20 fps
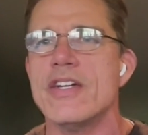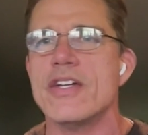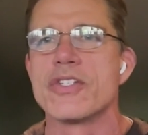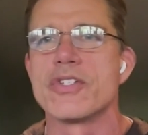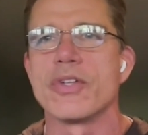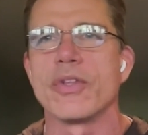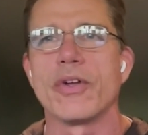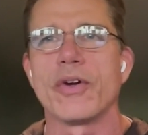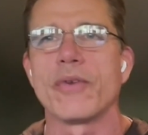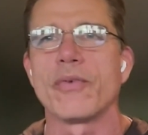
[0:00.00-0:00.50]

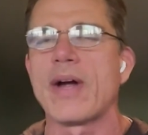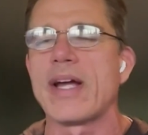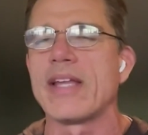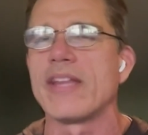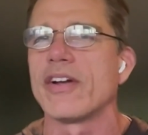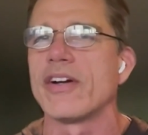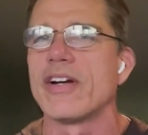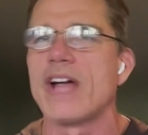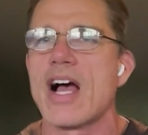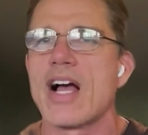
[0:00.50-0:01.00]
So they're right
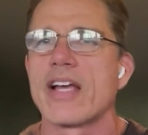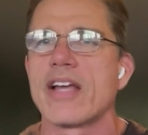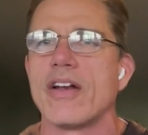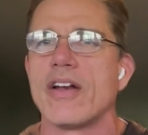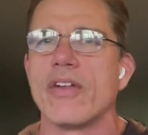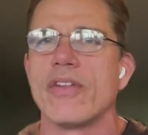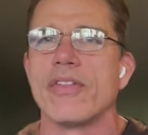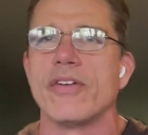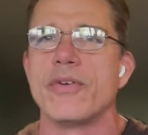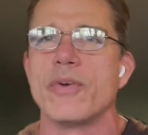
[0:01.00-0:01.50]
there
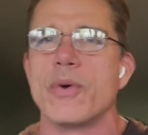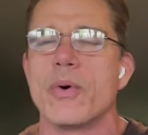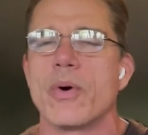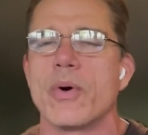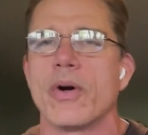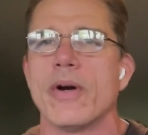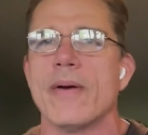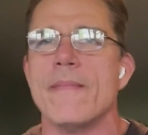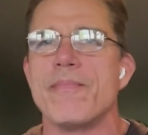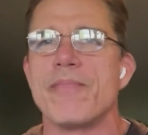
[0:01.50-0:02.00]
knocking on the
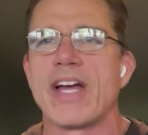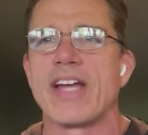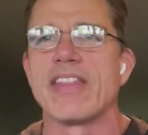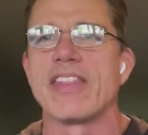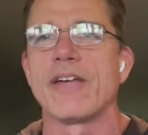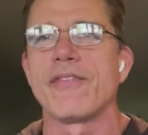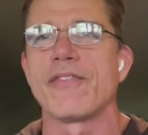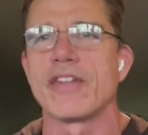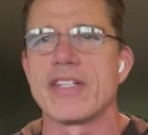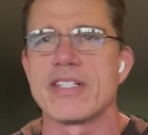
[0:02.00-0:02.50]
door. I
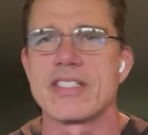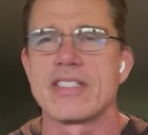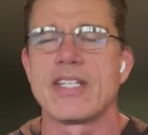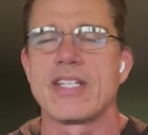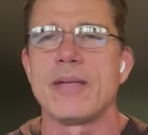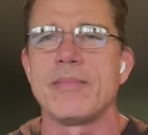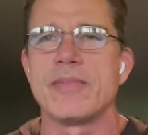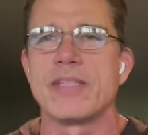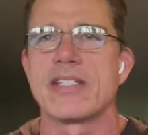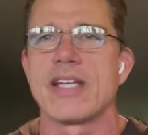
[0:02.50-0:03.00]
think for this
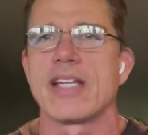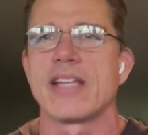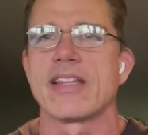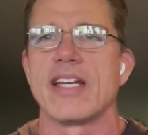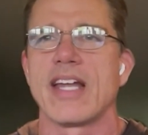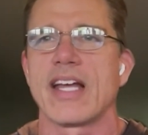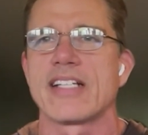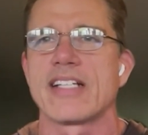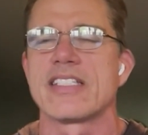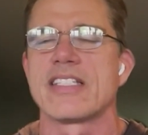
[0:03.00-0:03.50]
team to take
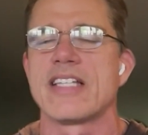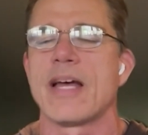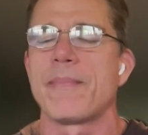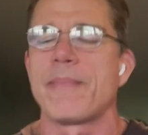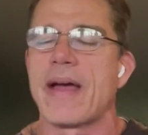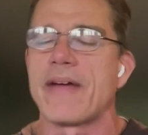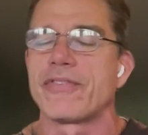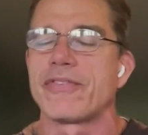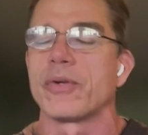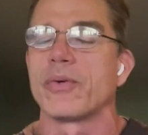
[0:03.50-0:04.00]
the next
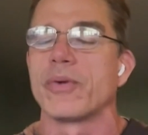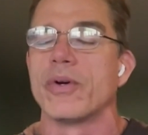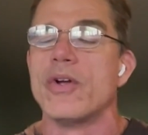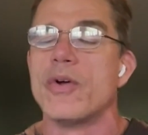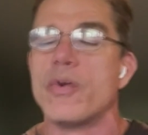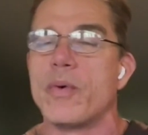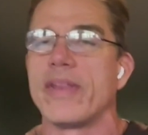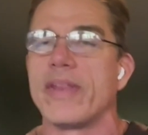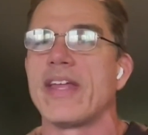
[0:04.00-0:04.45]
step after